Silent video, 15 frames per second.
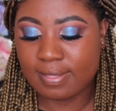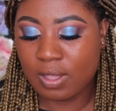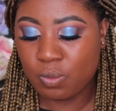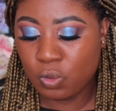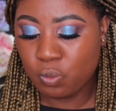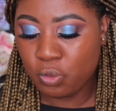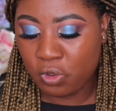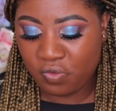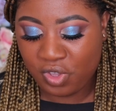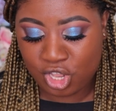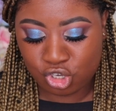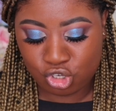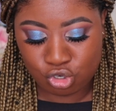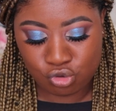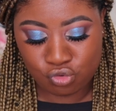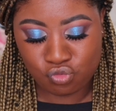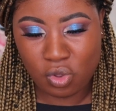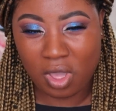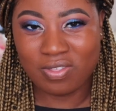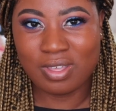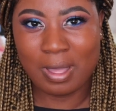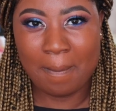and then we'll move
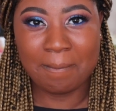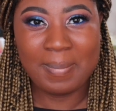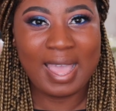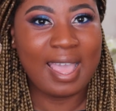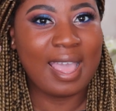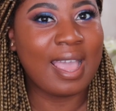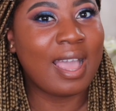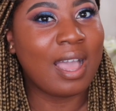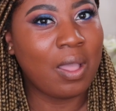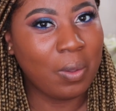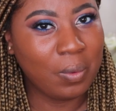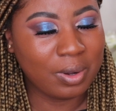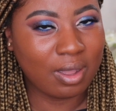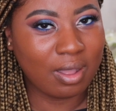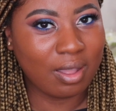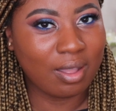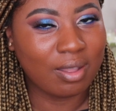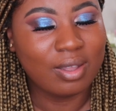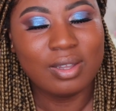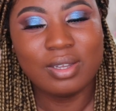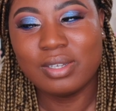into the powder.